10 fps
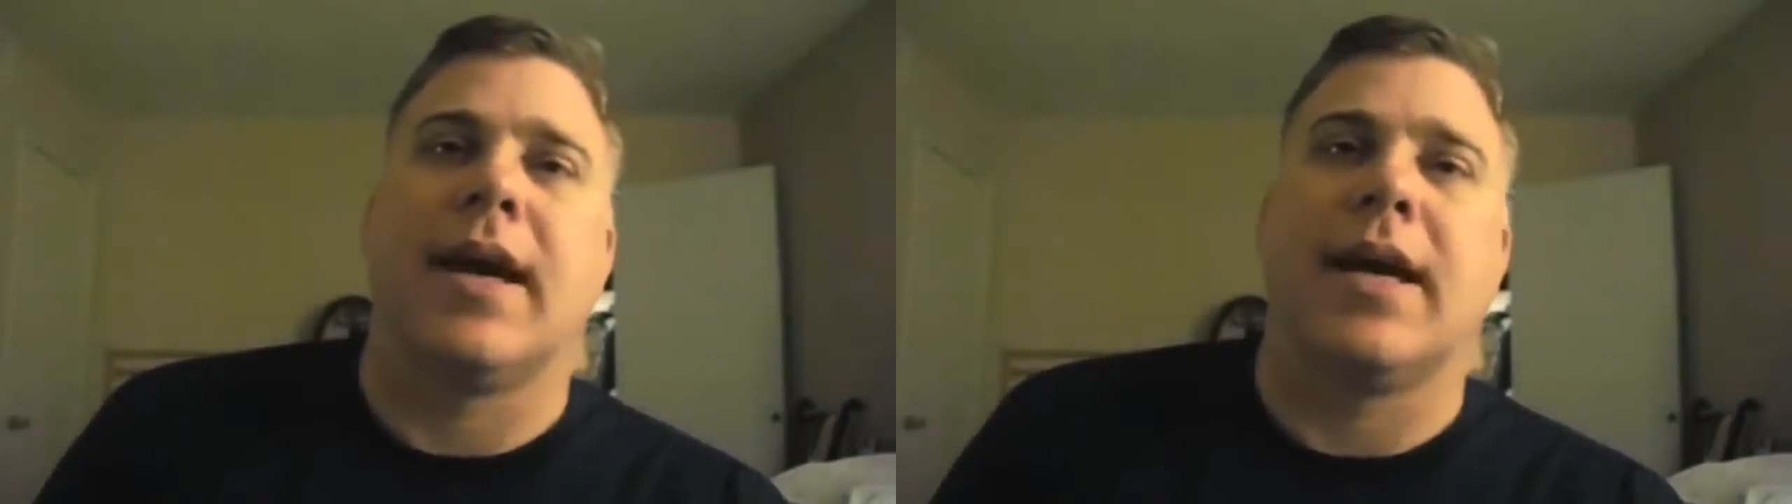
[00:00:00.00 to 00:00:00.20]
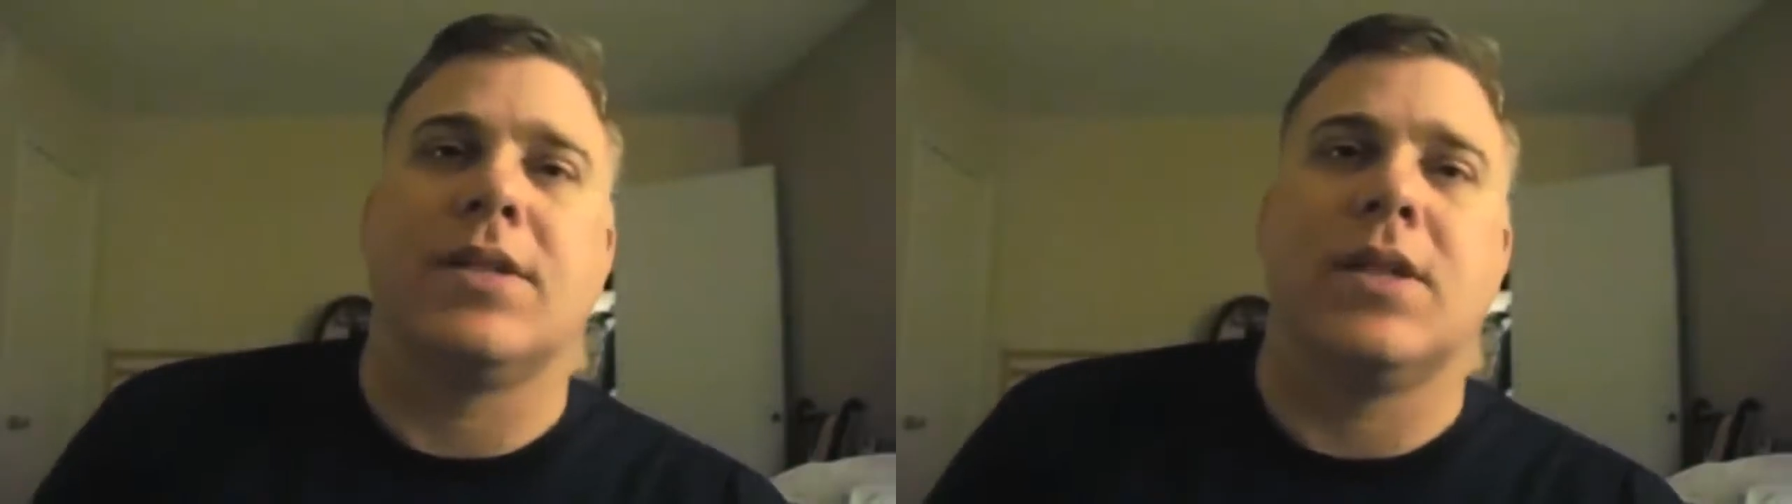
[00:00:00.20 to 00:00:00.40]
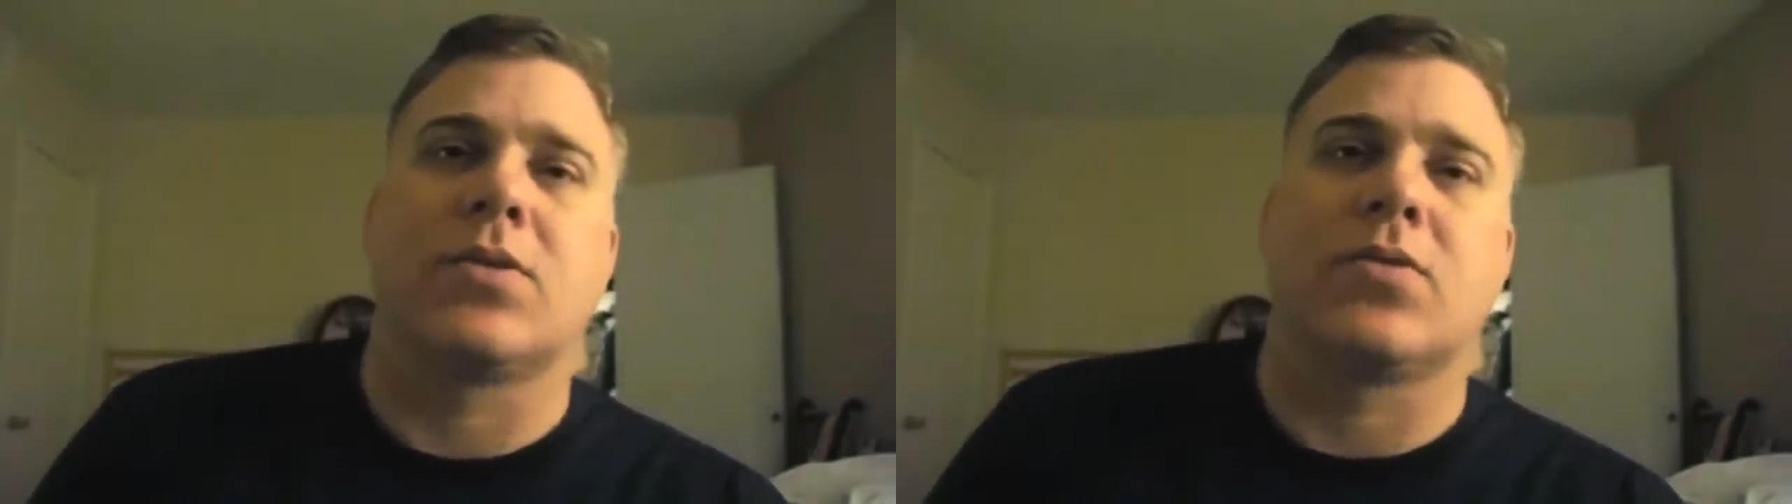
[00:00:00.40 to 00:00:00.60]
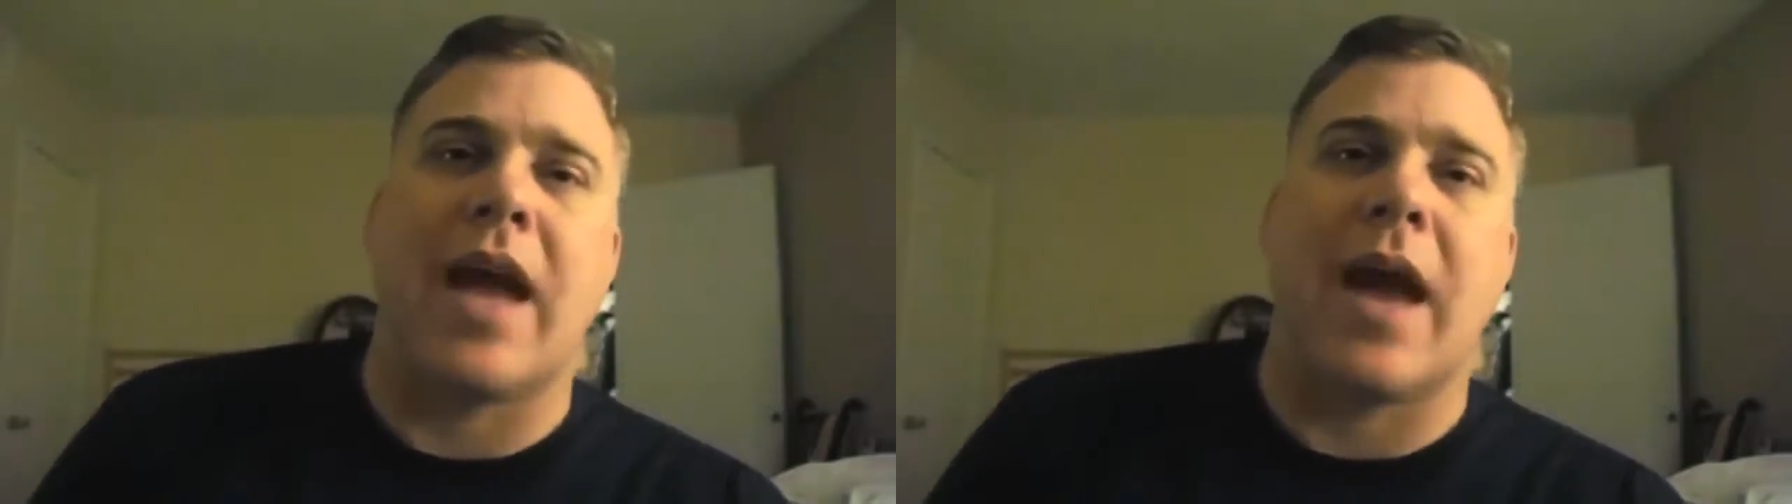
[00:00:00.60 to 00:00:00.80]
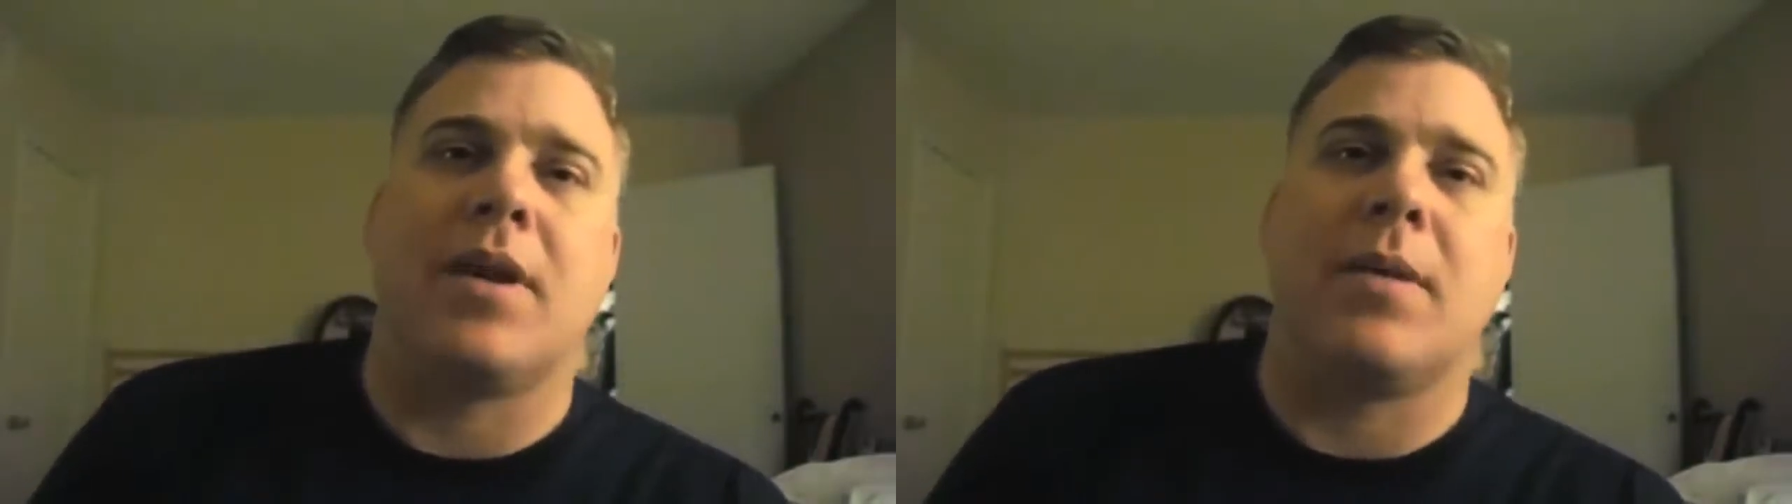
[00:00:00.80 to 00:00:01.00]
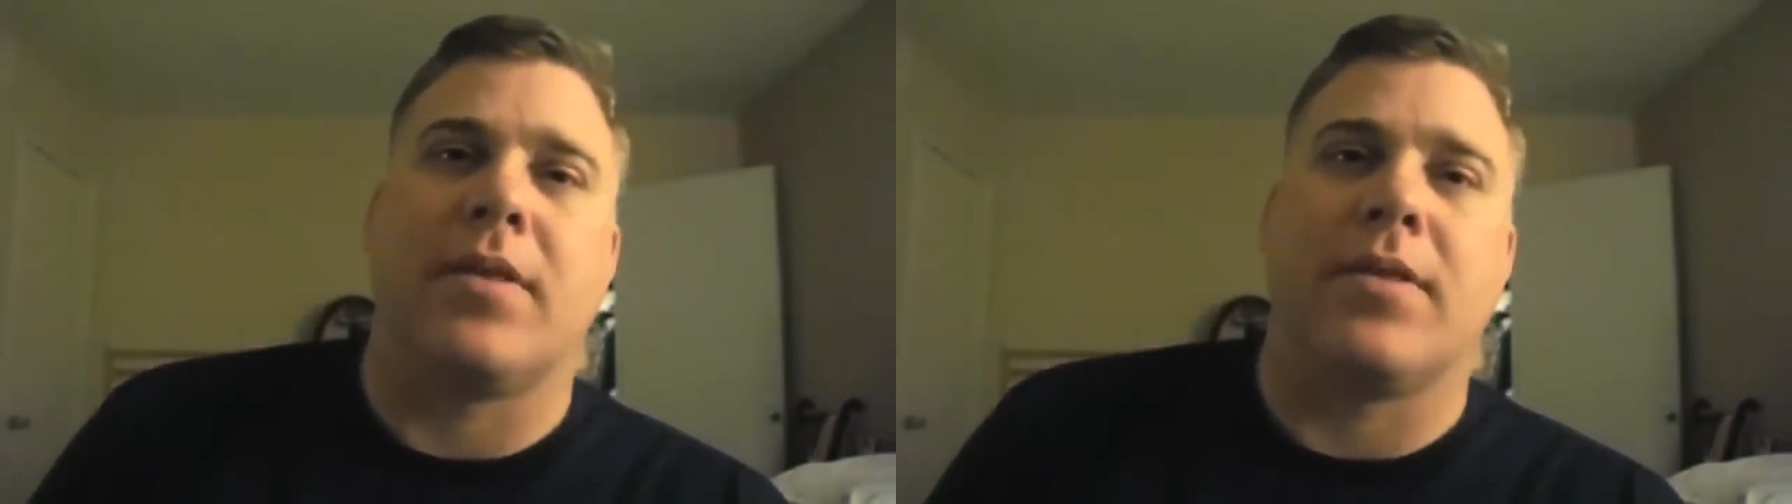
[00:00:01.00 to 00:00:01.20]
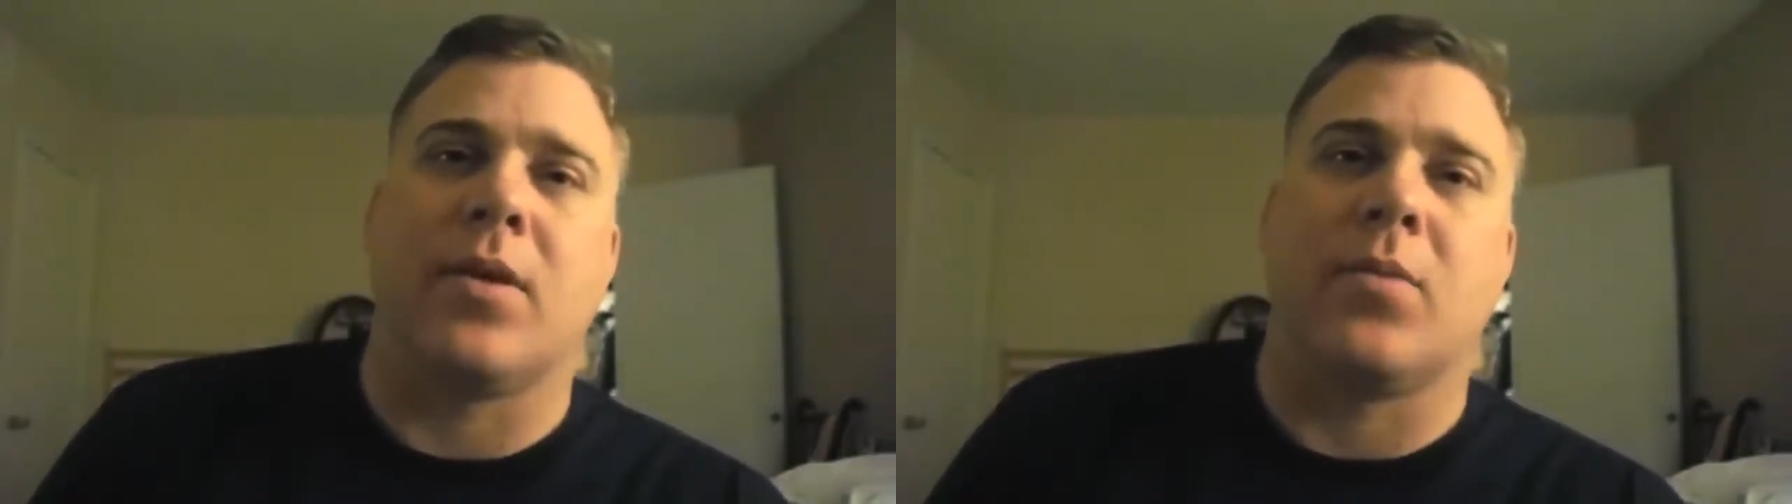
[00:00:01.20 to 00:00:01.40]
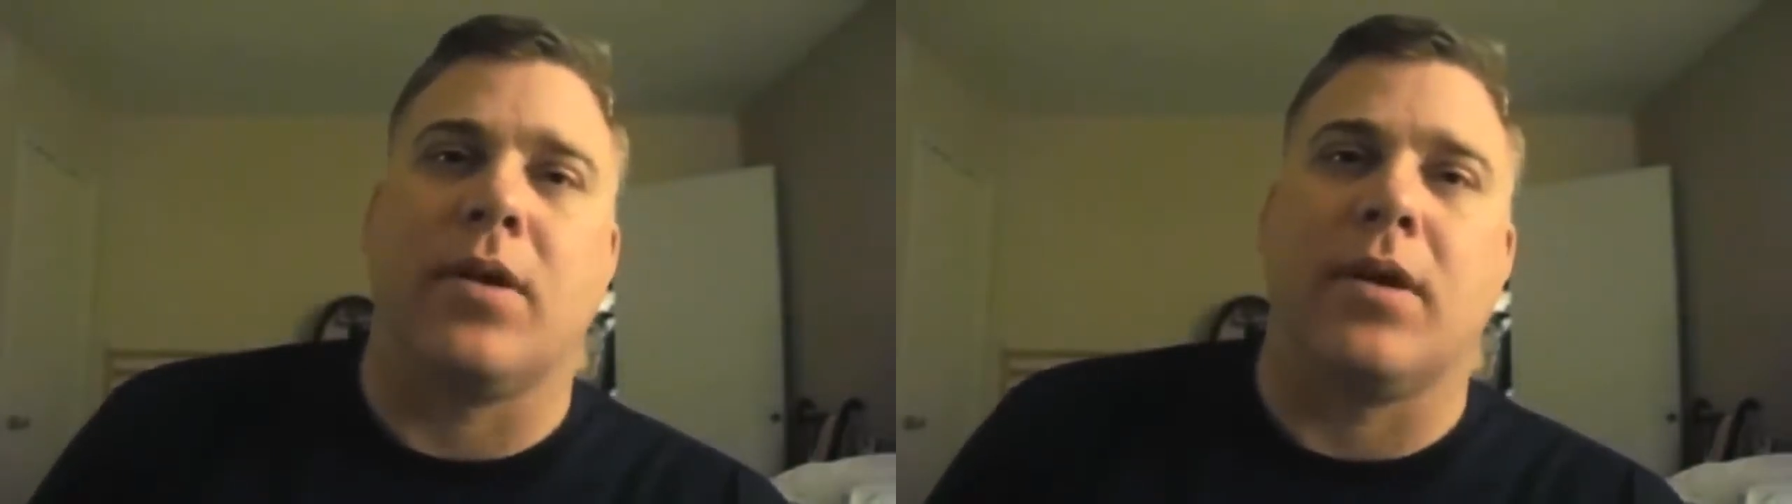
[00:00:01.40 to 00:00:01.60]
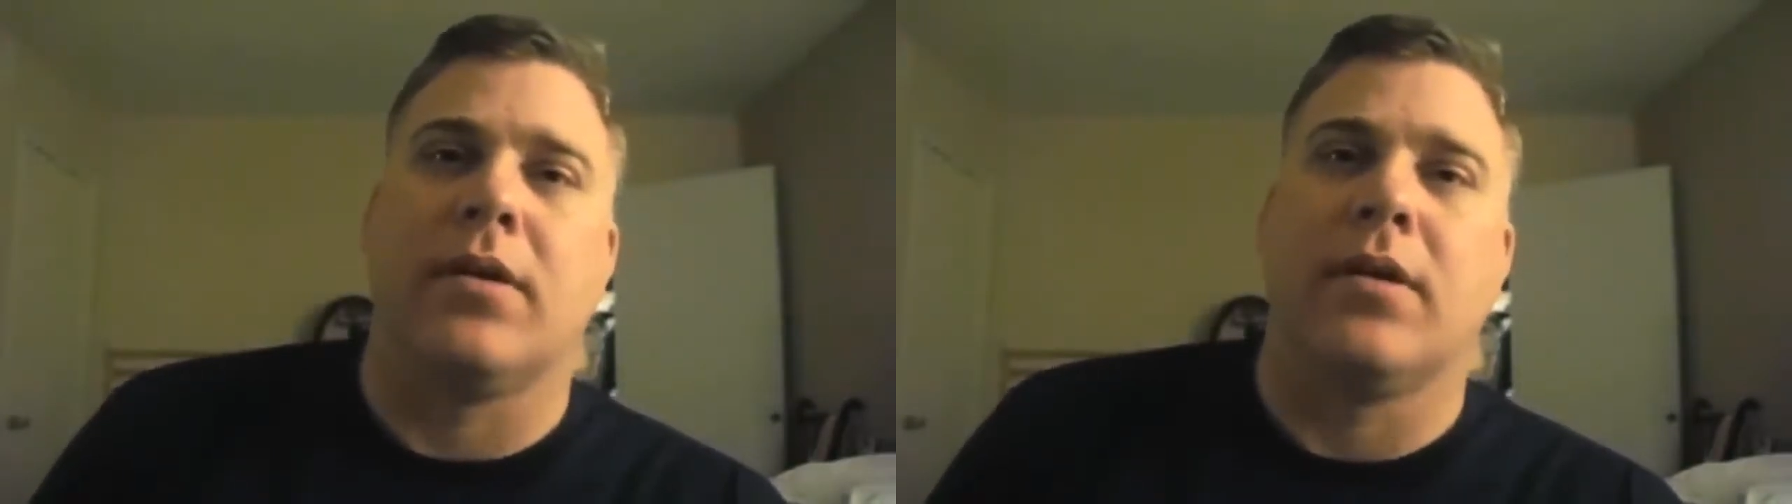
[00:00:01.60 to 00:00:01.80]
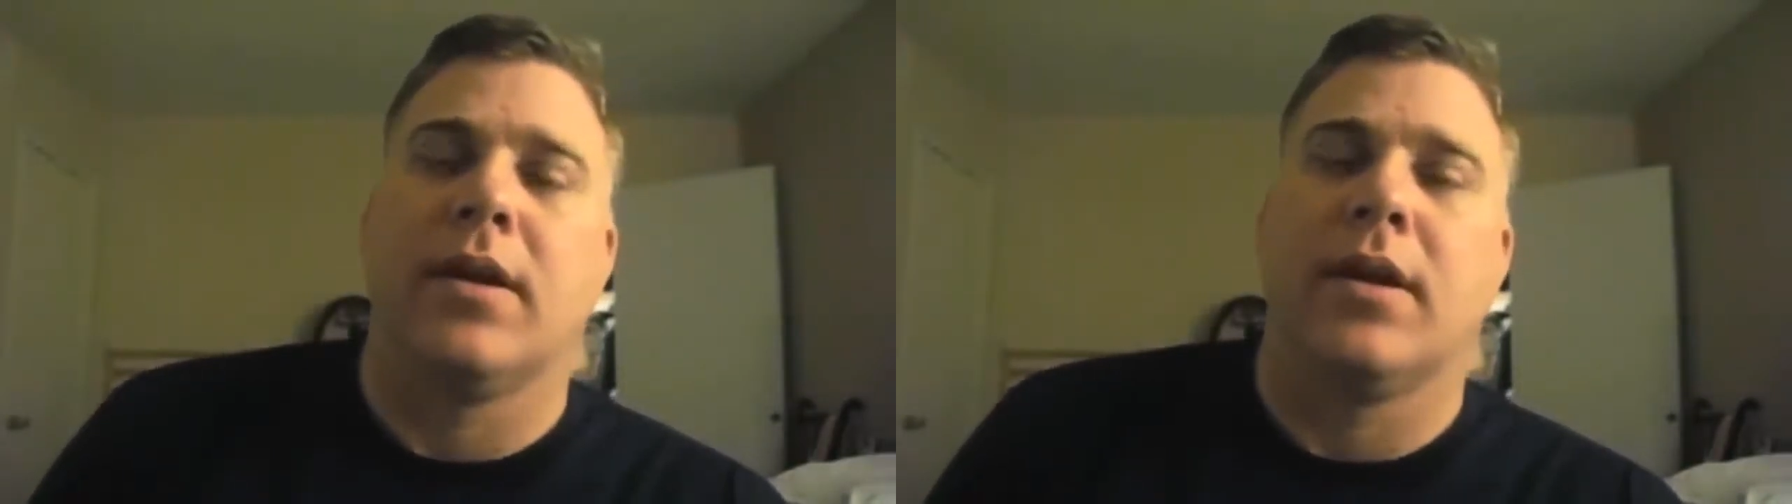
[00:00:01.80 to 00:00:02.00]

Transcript: as he was wrapping up the third one